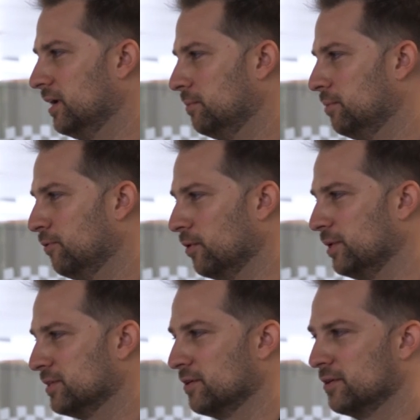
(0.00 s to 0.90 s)
uh, before
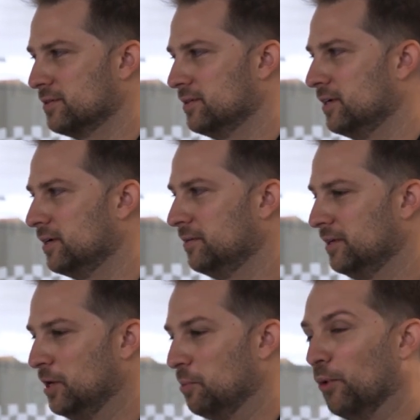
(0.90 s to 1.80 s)
we start uh,
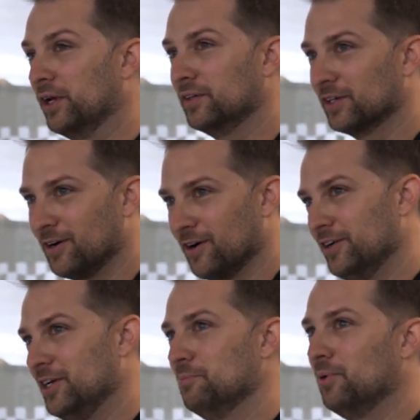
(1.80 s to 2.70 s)
bringing the car
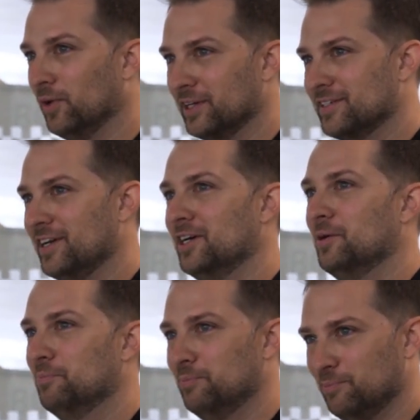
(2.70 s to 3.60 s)
in, pulling
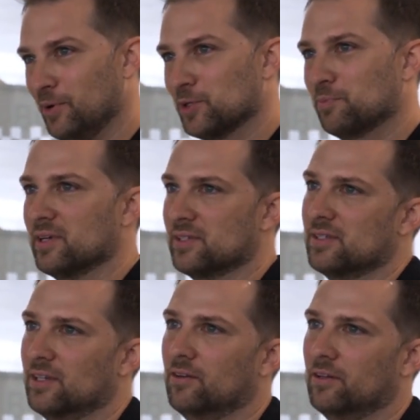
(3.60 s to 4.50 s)
data,
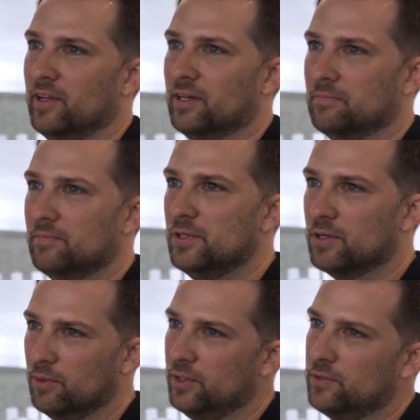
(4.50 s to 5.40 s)
post-processing all of that. So you
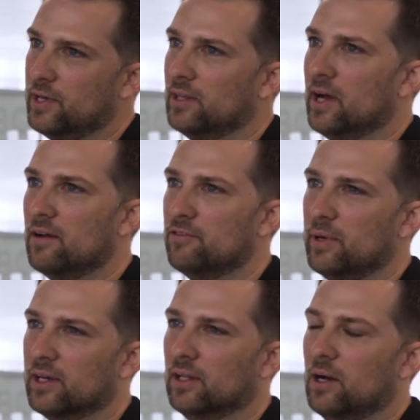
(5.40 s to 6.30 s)
can really do that live and
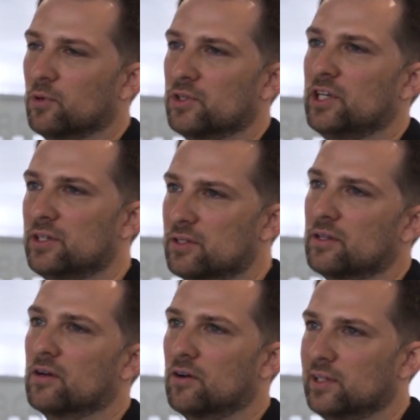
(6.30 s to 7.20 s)
make a lot more changes to
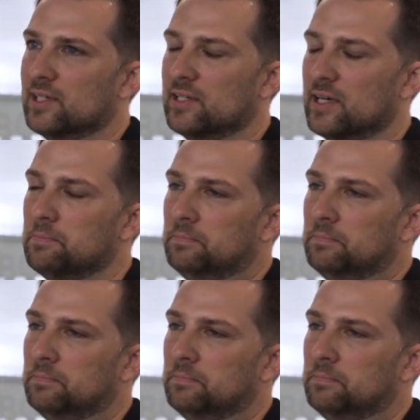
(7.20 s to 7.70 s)
the car in less time.